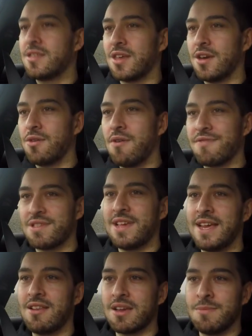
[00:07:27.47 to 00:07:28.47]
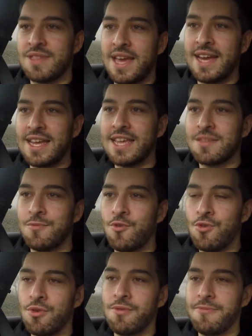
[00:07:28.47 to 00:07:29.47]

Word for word: so obviously like Mercedes more